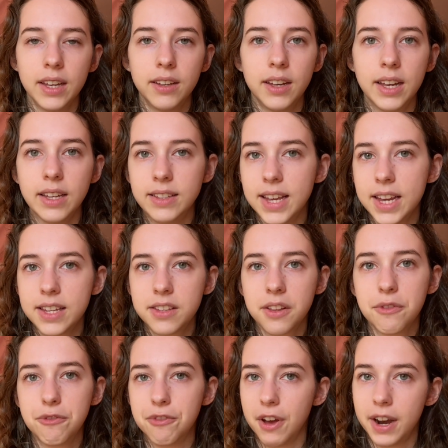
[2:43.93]
it takes the
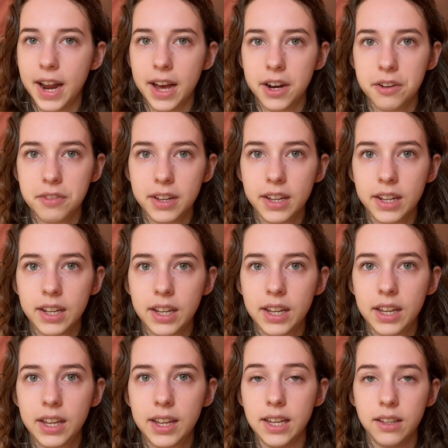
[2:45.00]
fun out of it.
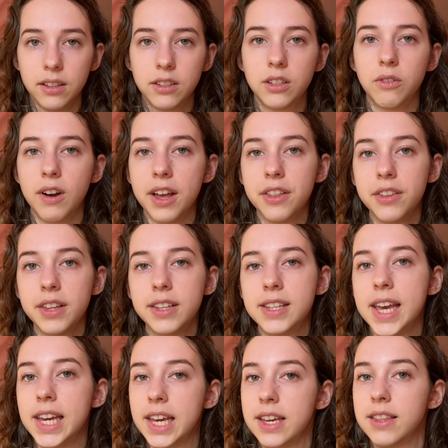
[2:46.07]
So rather than
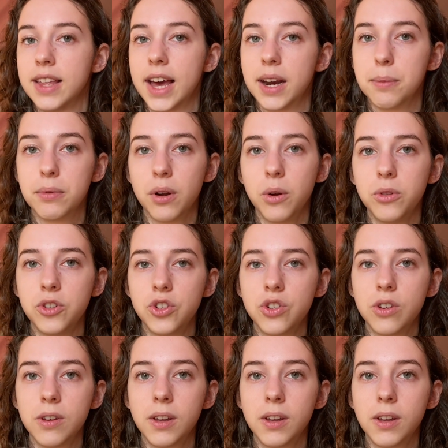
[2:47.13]
taking that approach,